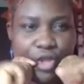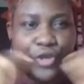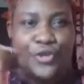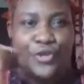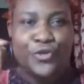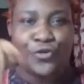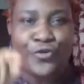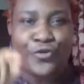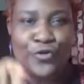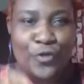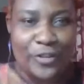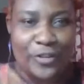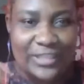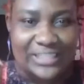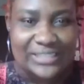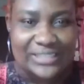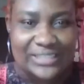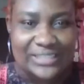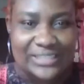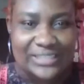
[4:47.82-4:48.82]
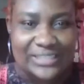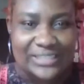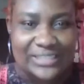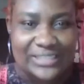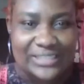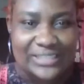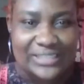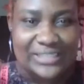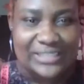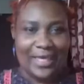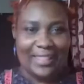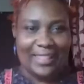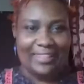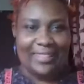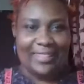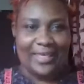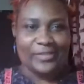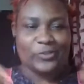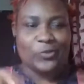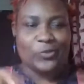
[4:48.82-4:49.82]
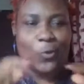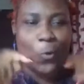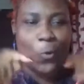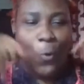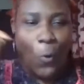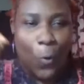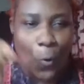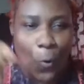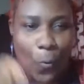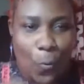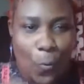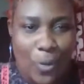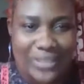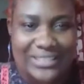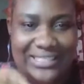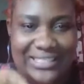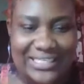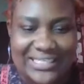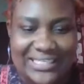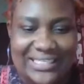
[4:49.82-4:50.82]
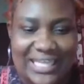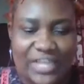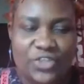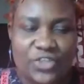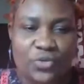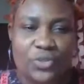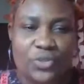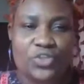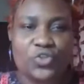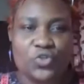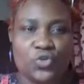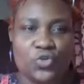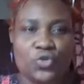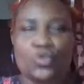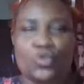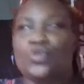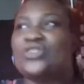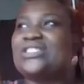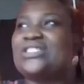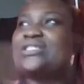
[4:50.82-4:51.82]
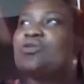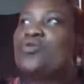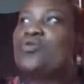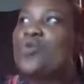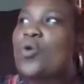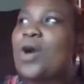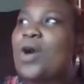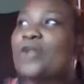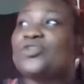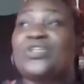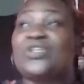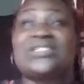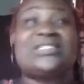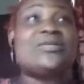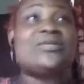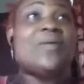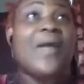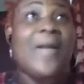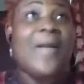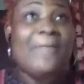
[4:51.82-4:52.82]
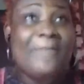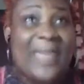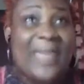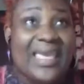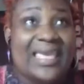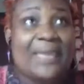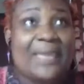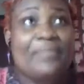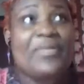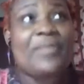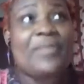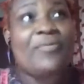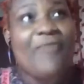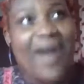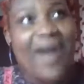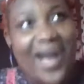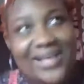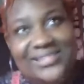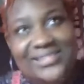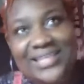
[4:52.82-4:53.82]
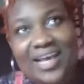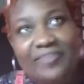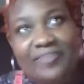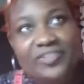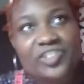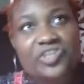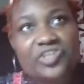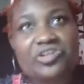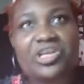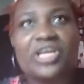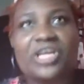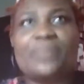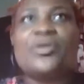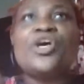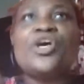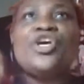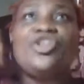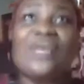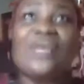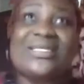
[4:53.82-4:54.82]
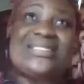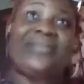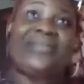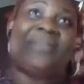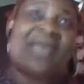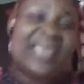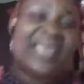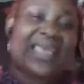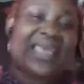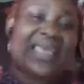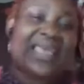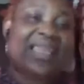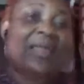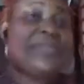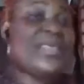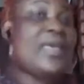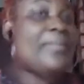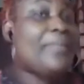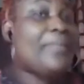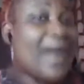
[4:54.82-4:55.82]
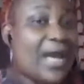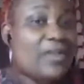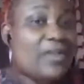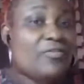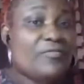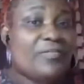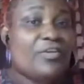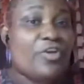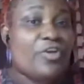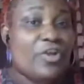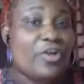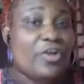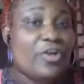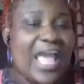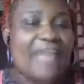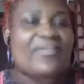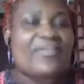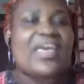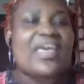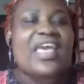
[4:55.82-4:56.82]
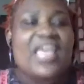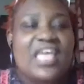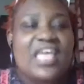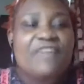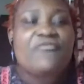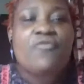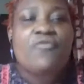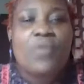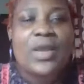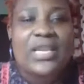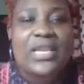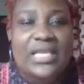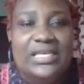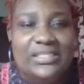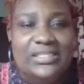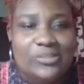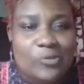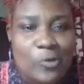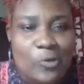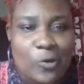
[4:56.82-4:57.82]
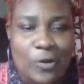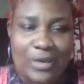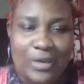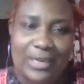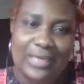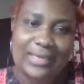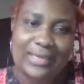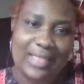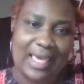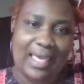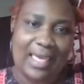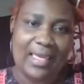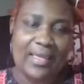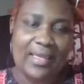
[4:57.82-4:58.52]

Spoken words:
This man is no longer there. So what is that doing to you? You still go out, you're still making people ask after him, you're still making him be a part of your life, even when he's no longer there.